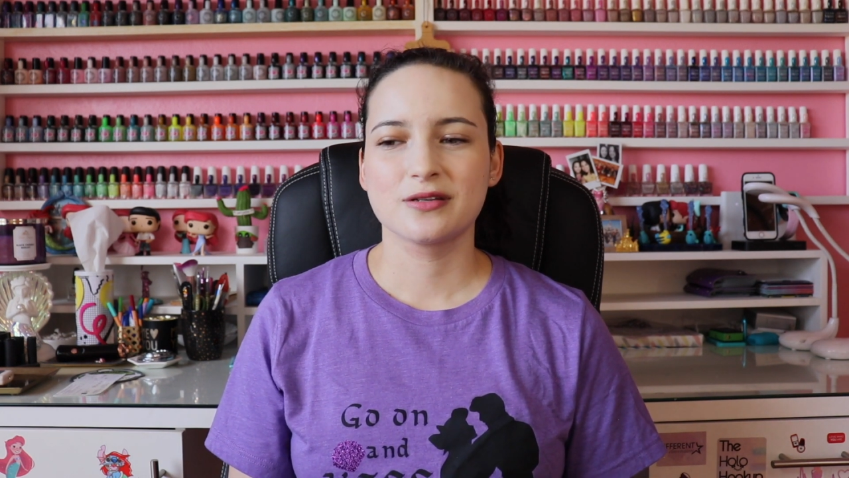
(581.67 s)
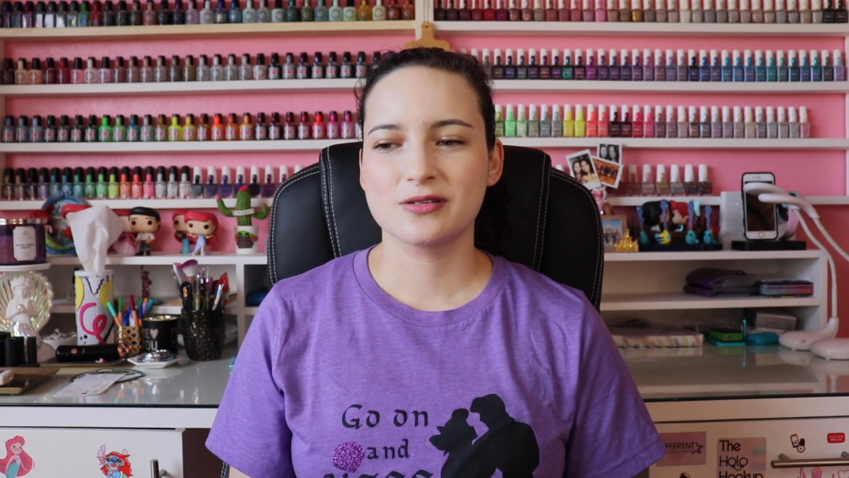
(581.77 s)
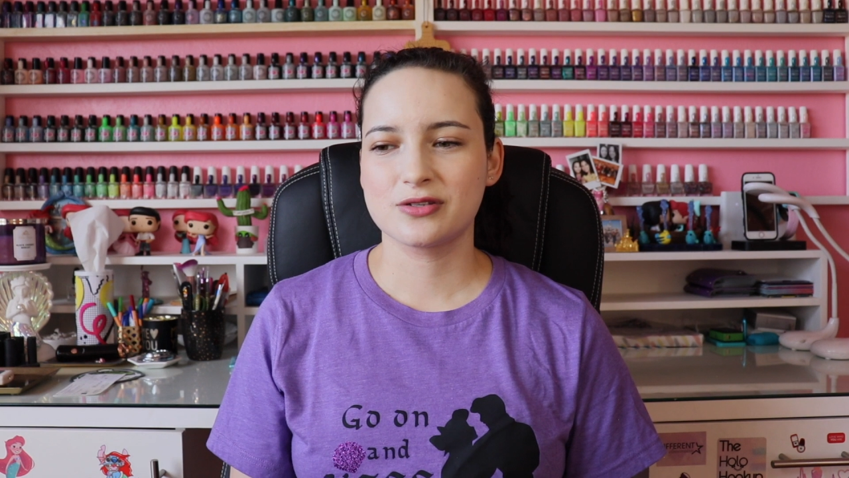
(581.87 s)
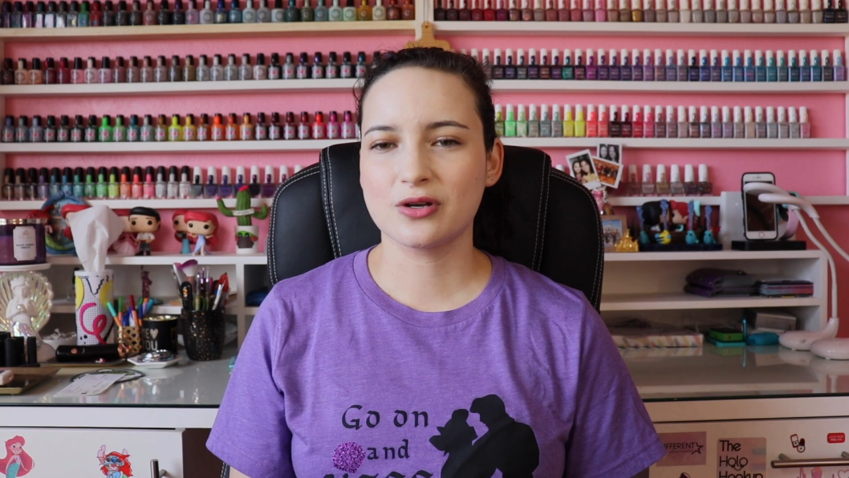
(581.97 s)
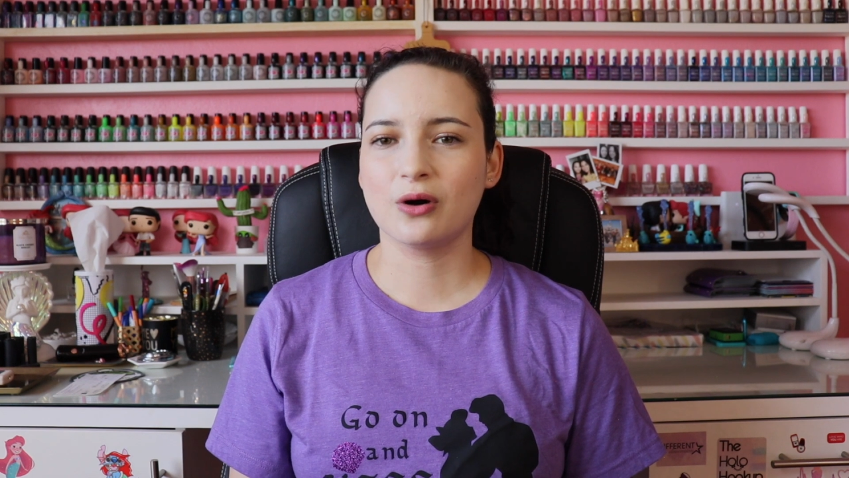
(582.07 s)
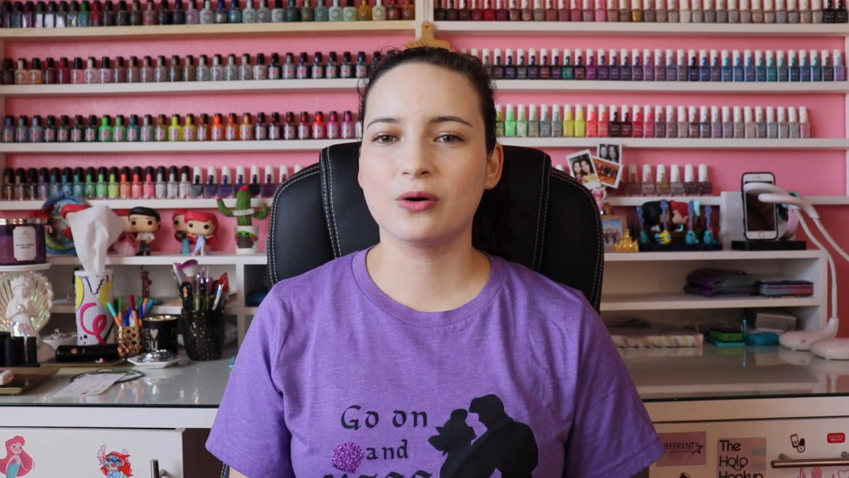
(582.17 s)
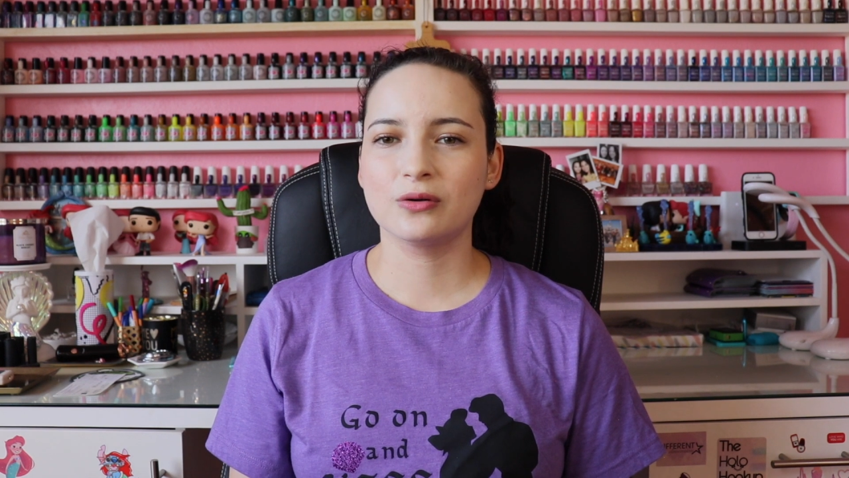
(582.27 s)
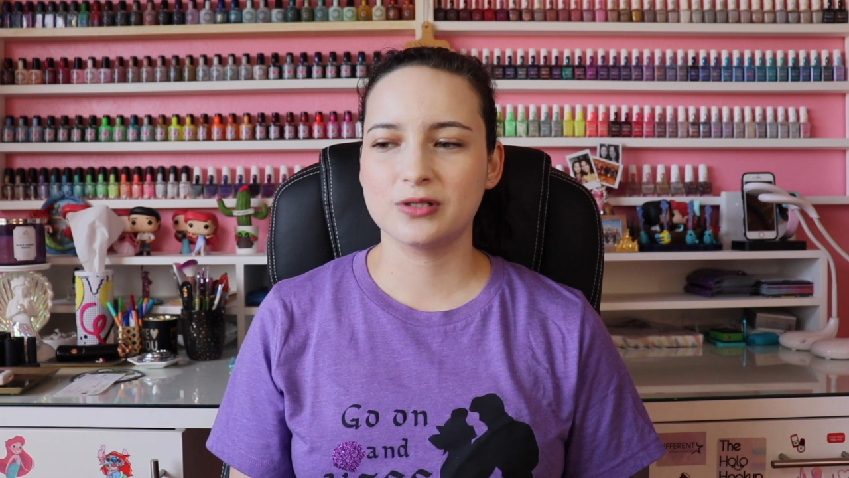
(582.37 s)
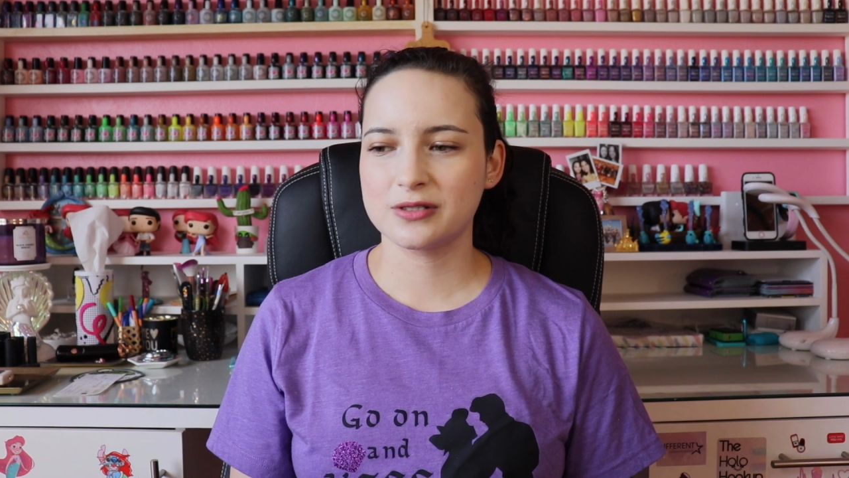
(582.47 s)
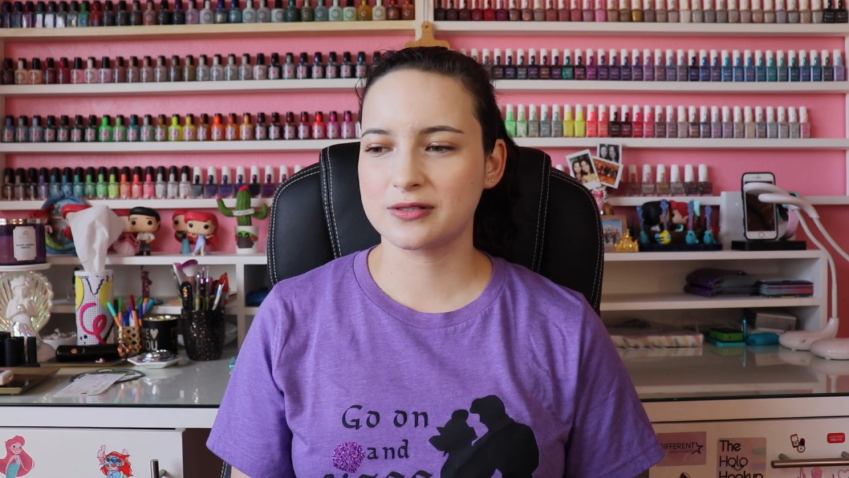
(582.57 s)
So
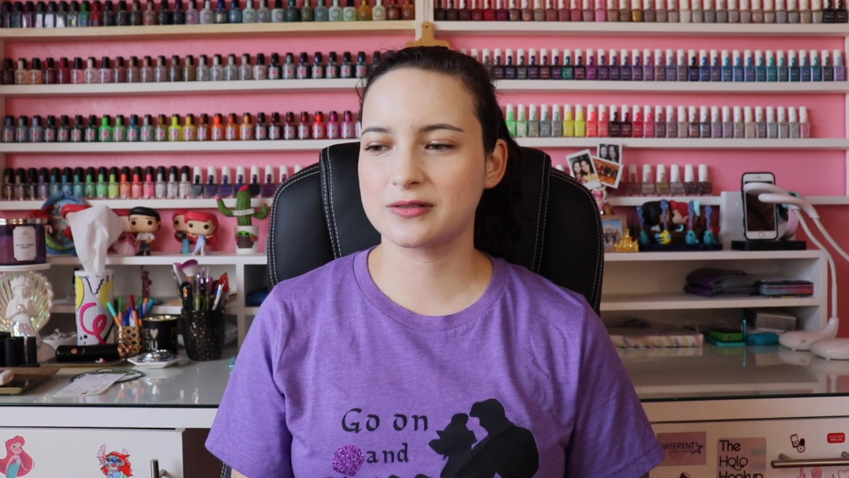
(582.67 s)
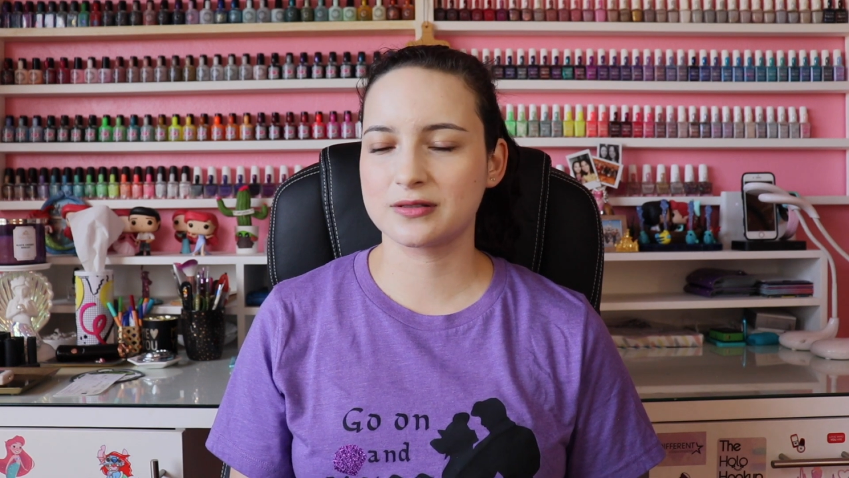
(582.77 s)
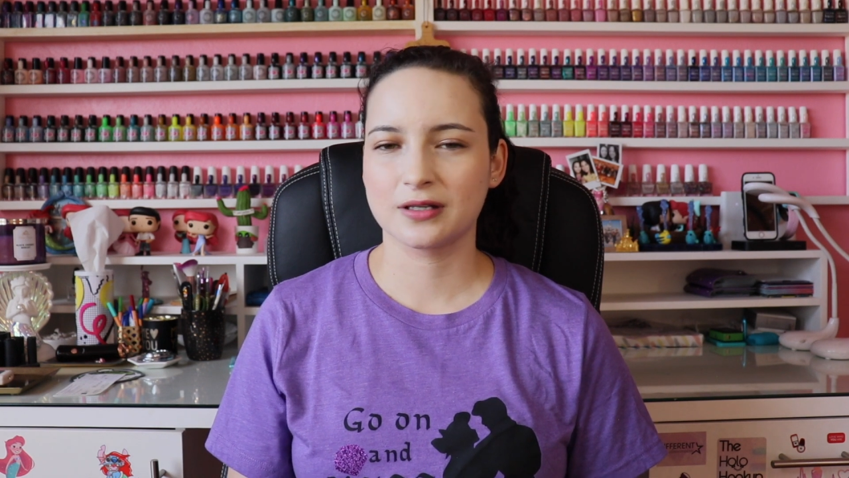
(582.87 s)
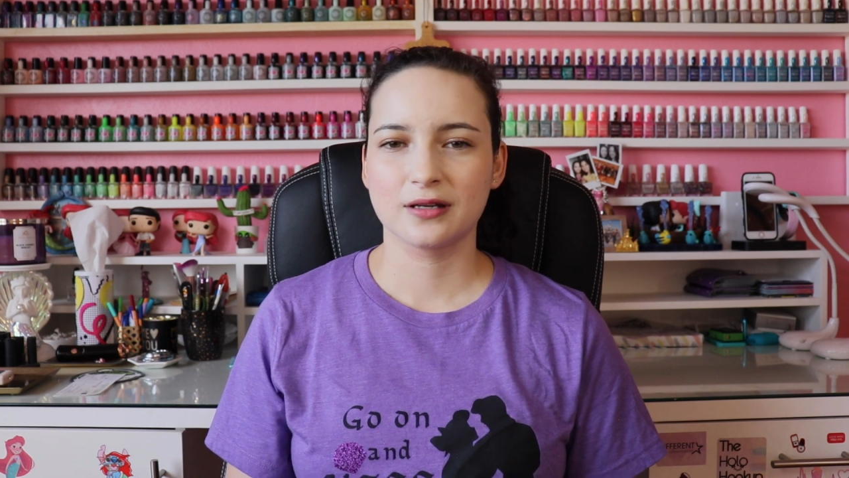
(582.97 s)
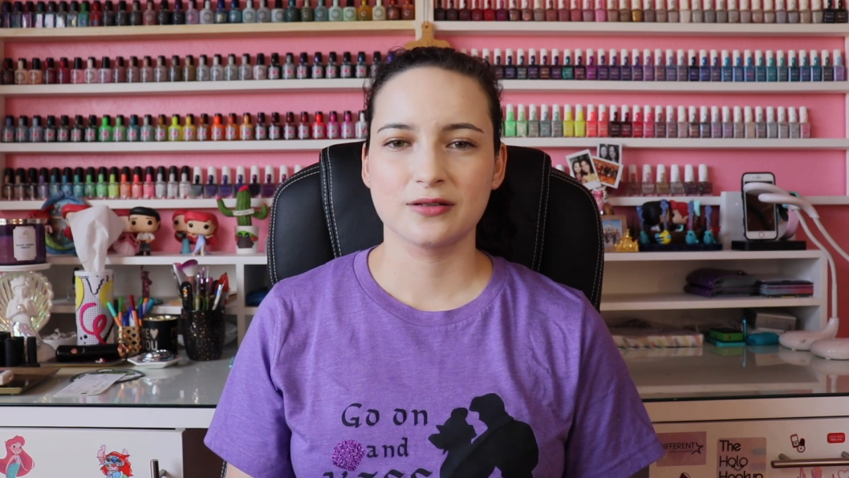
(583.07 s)
just